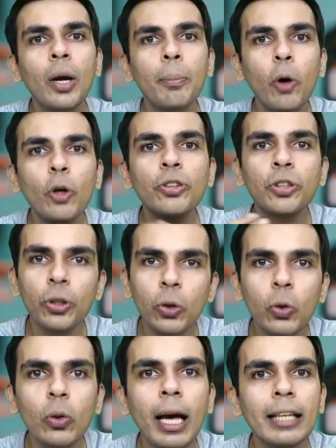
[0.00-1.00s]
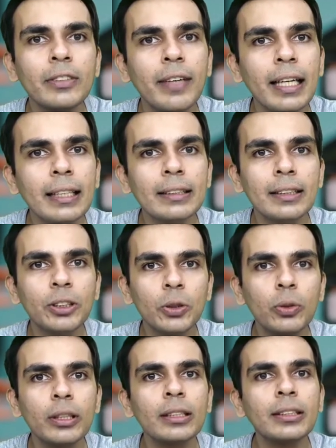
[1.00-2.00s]
both you as well as the
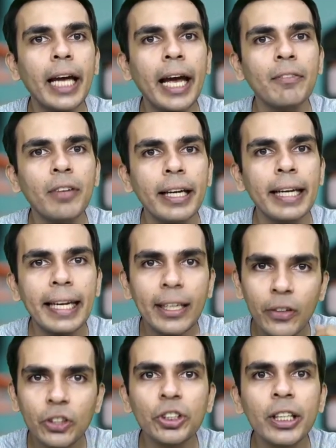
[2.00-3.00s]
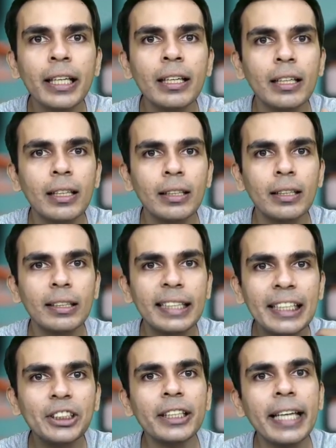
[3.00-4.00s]
students have an enriching
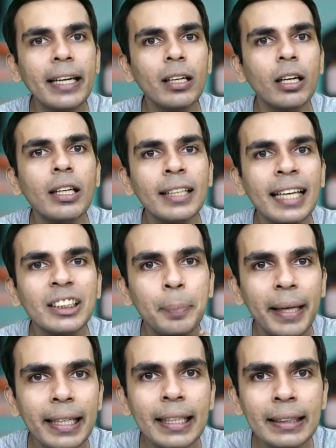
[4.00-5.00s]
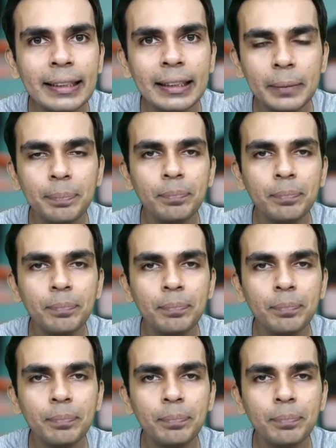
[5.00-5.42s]
teaching and learning experience.